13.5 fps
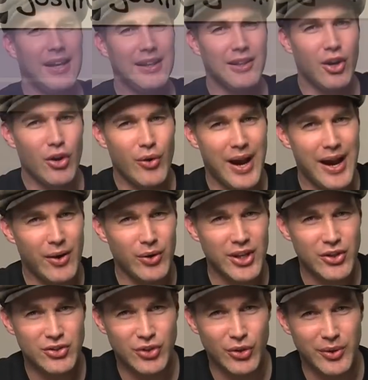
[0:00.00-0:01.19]
Hello, how are
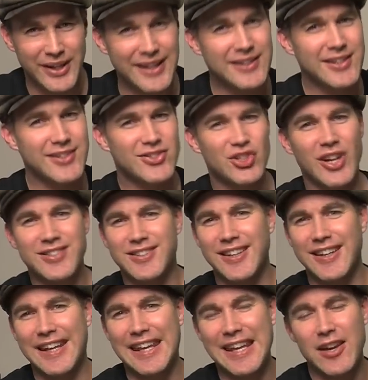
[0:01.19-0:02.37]
you doing? It is
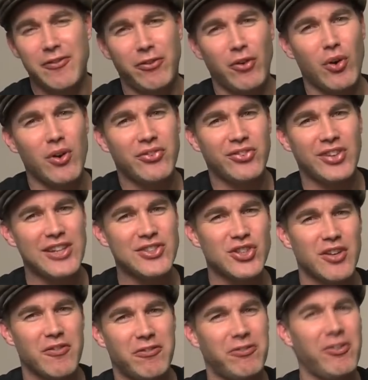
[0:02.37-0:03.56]
Justin here for
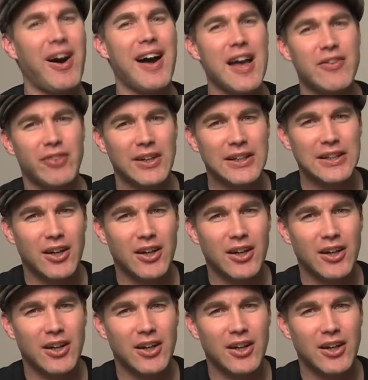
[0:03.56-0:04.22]
session 5